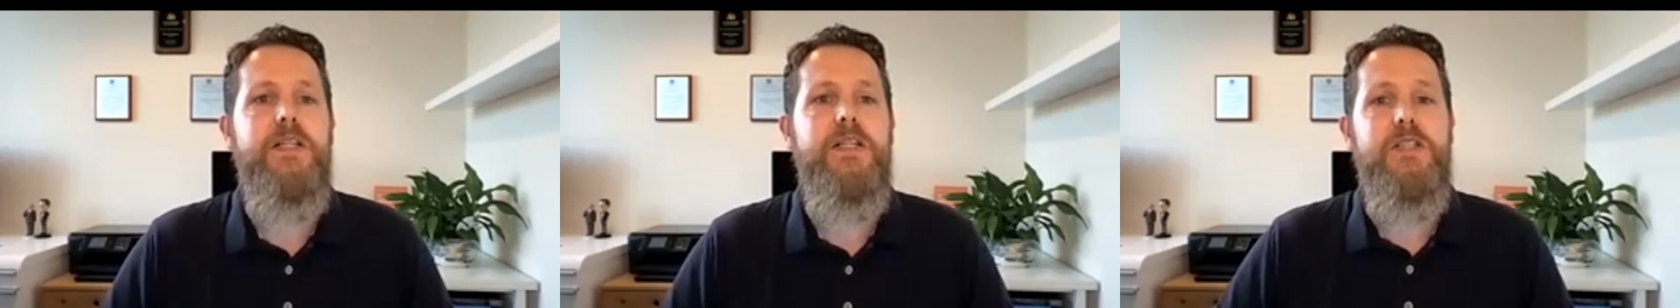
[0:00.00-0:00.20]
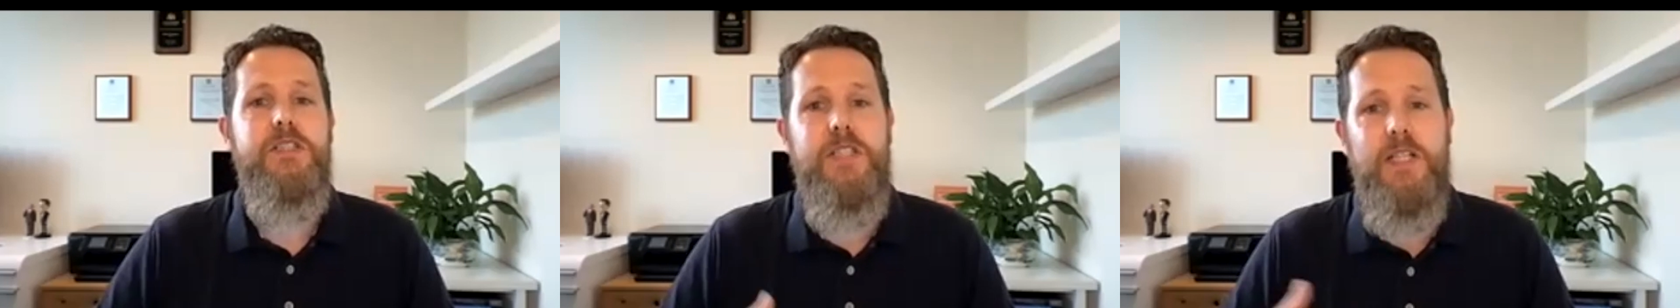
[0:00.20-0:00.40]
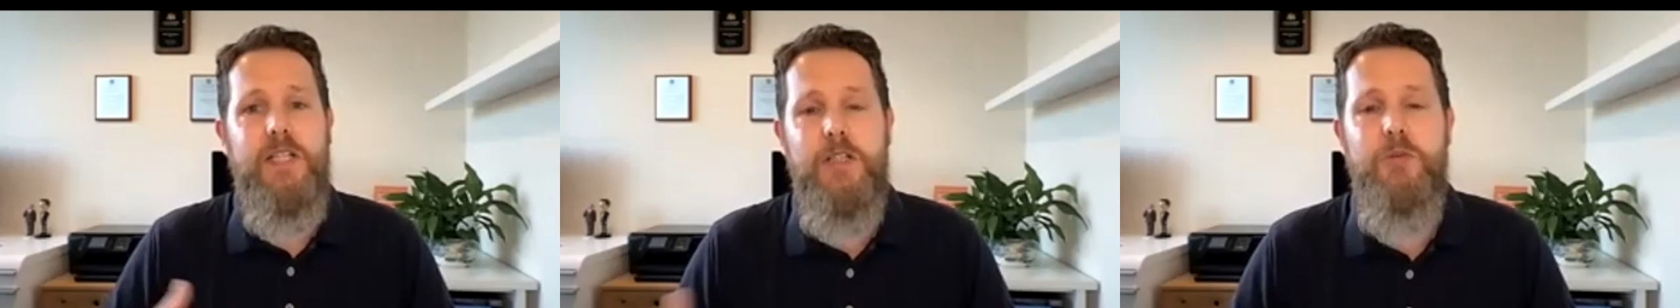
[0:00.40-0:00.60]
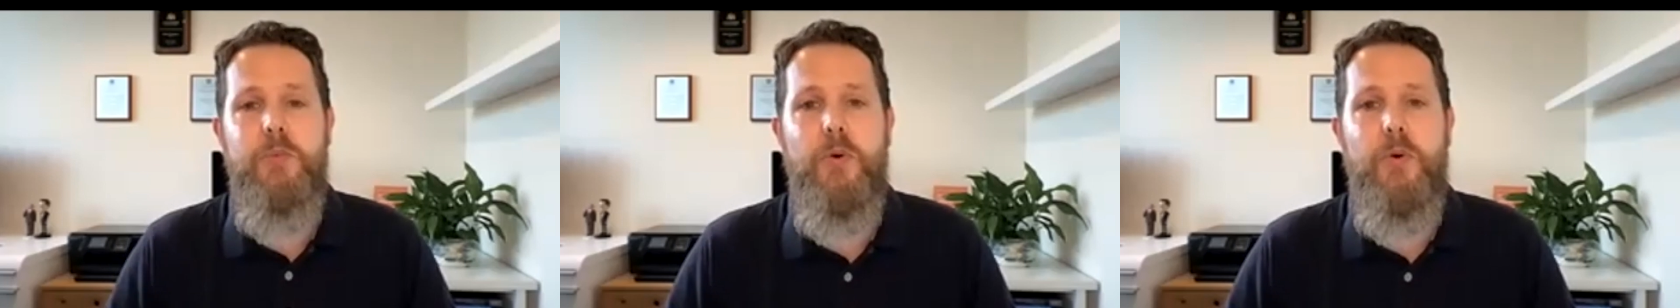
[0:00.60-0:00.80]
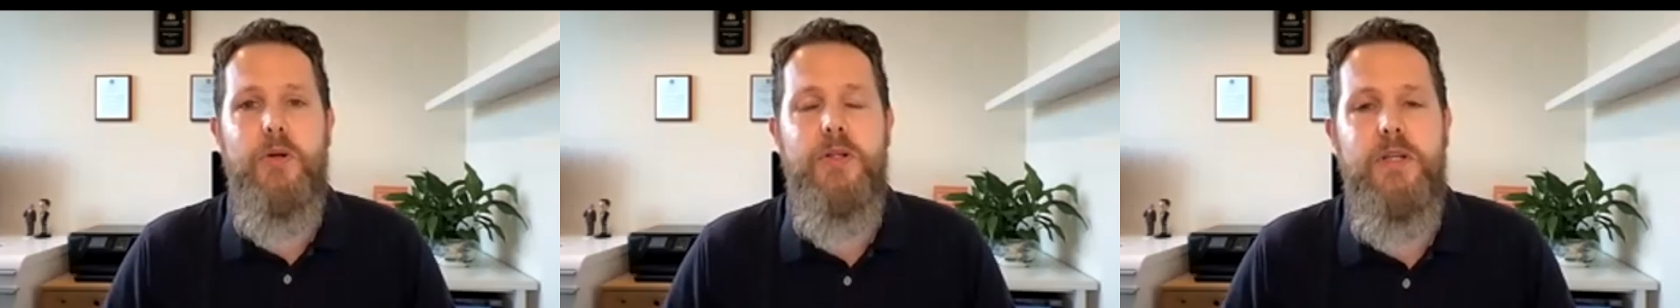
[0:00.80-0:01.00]
The second
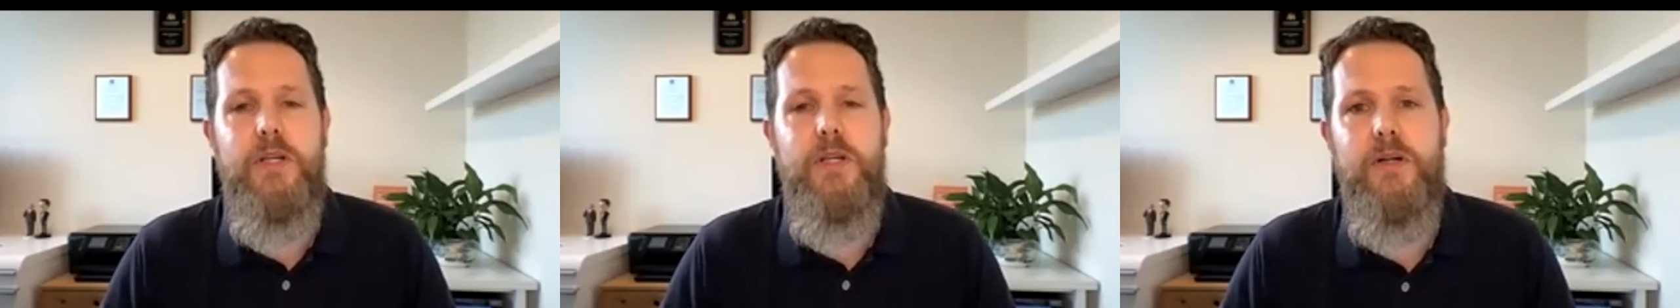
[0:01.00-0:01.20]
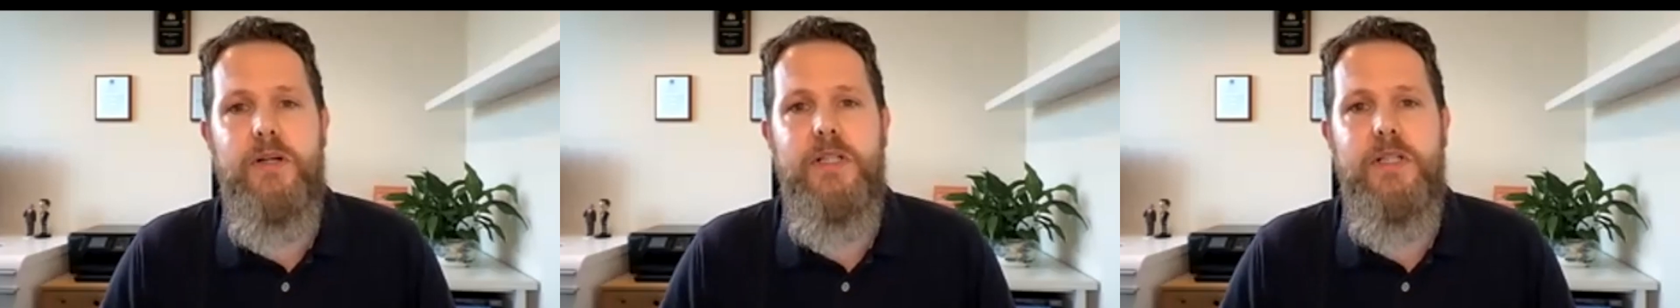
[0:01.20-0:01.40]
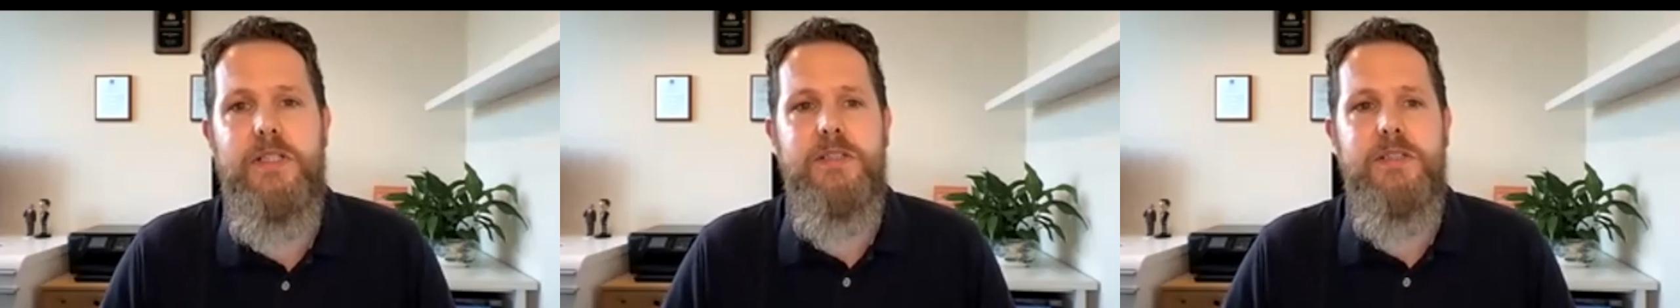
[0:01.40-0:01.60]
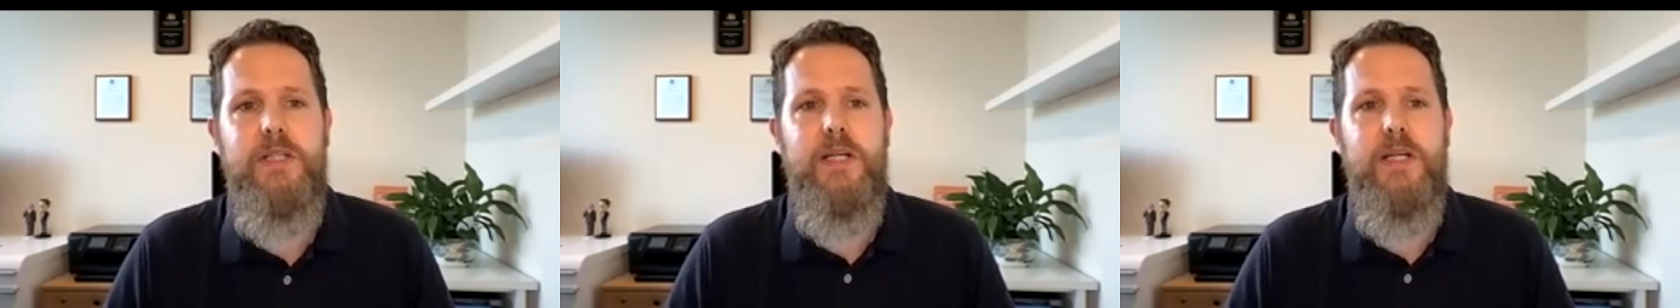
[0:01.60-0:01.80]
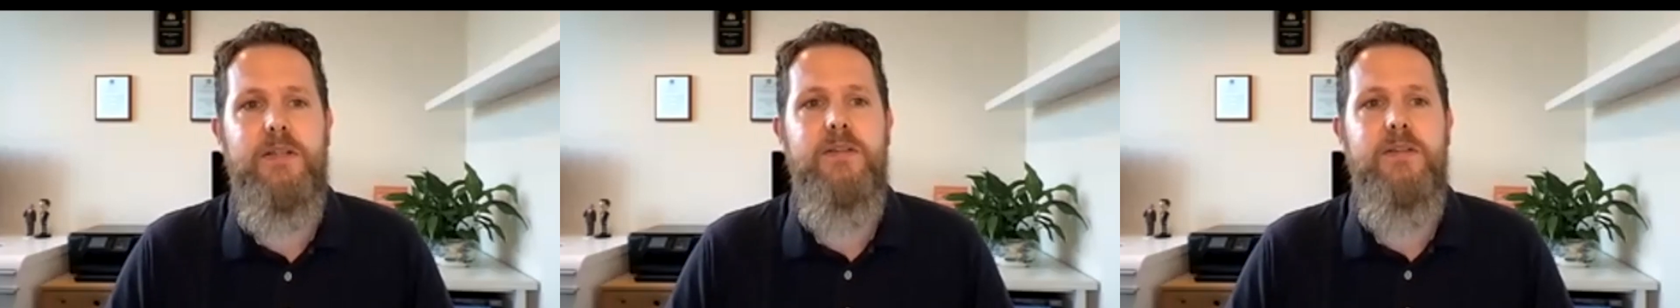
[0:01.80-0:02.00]
point here is
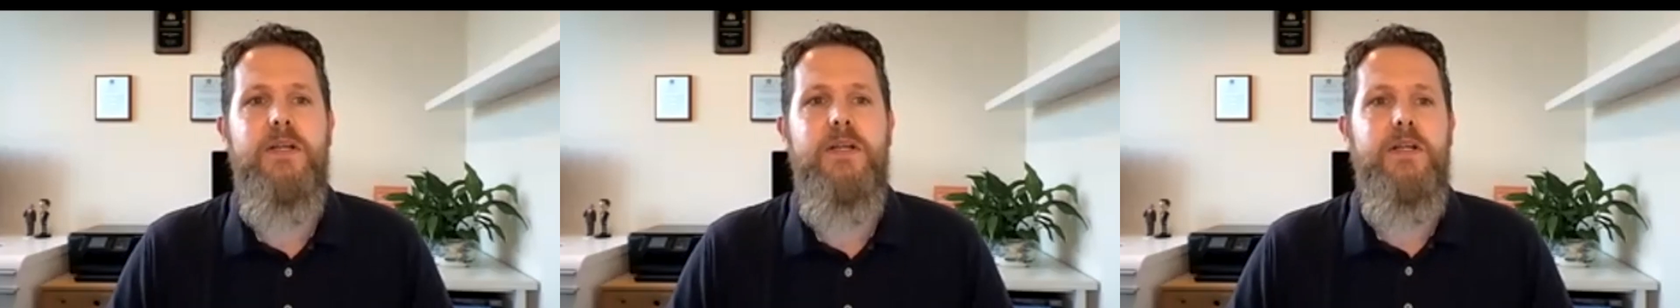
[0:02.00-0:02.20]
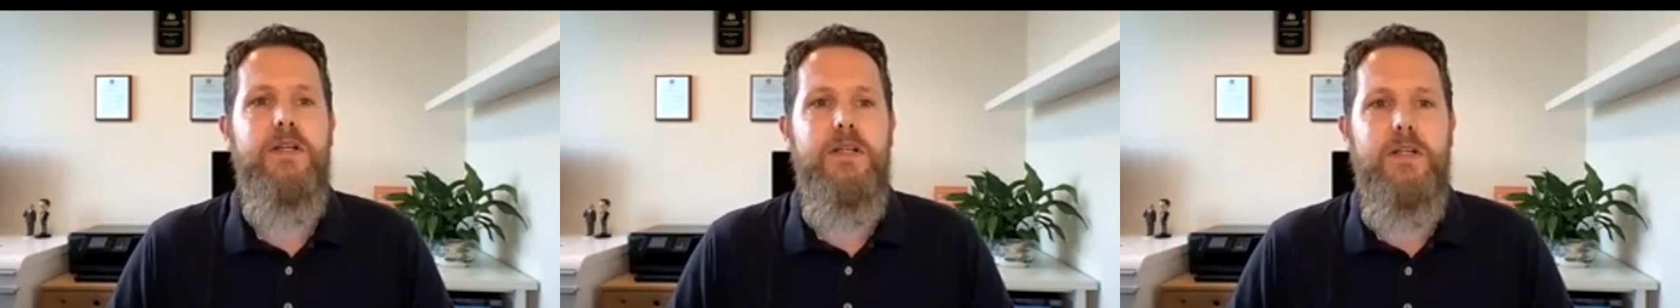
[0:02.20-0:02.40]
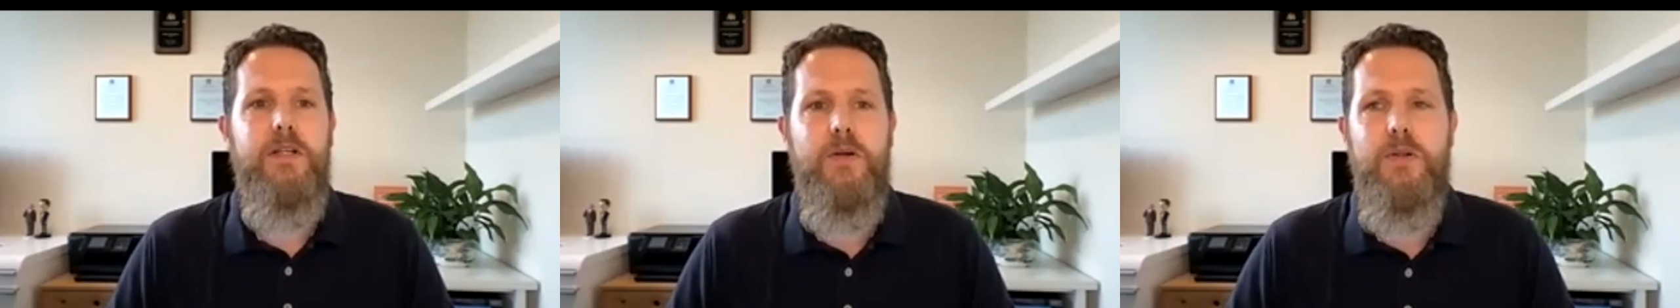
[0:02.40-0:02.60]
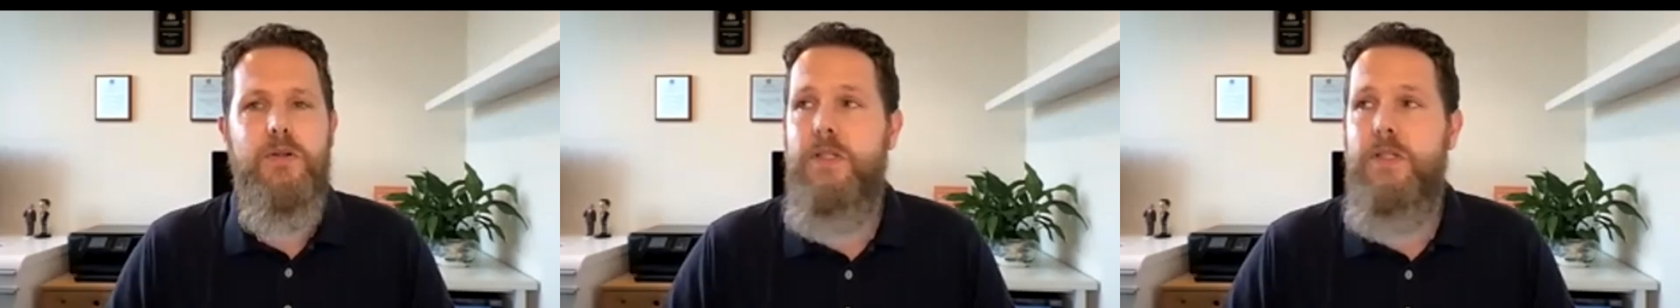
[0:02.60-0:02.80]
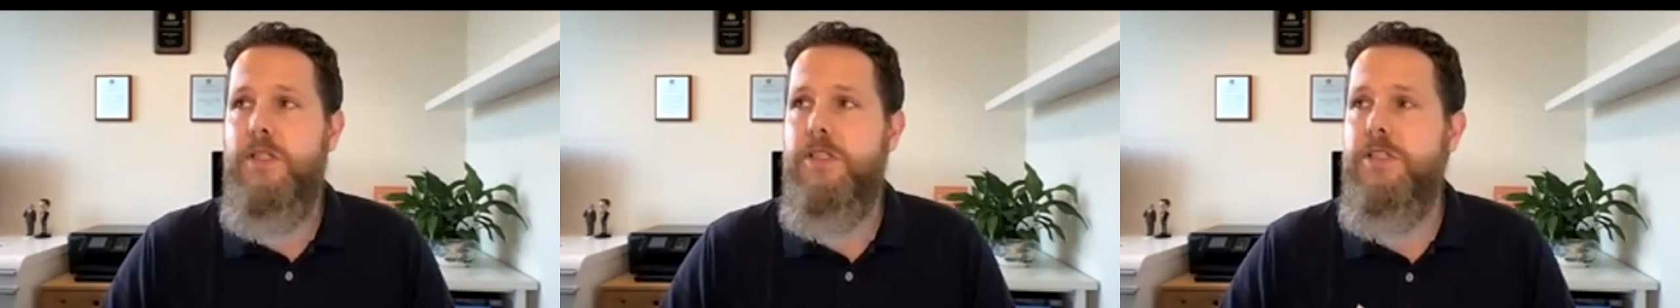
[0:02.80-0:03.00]
that
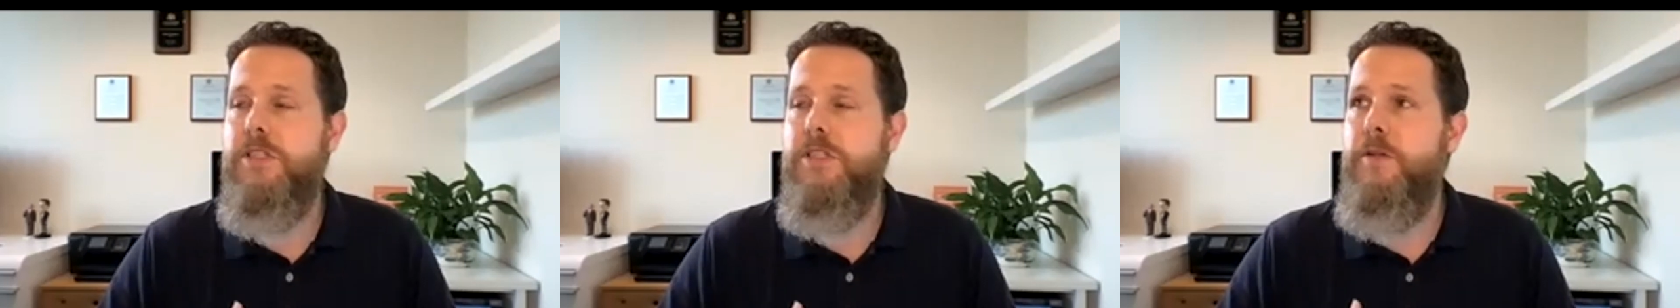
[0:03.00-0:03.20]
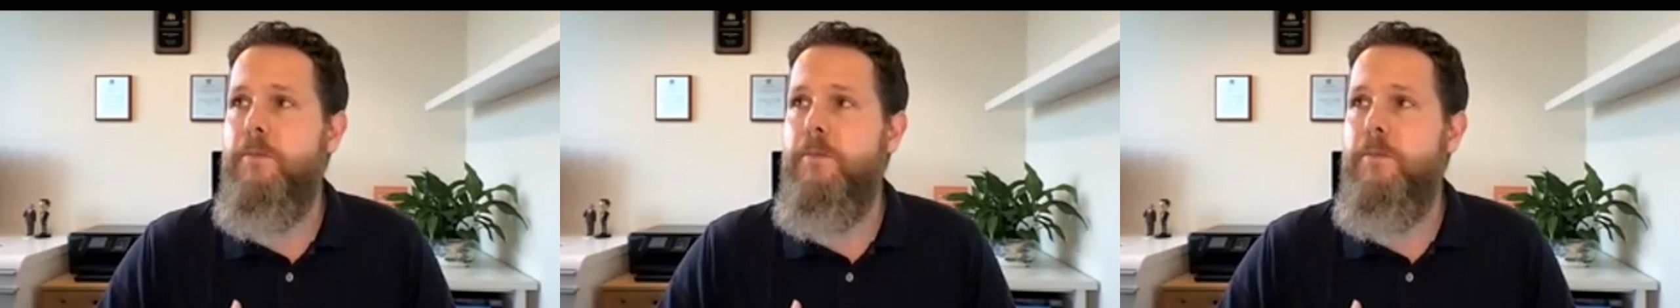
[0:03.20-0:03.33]
this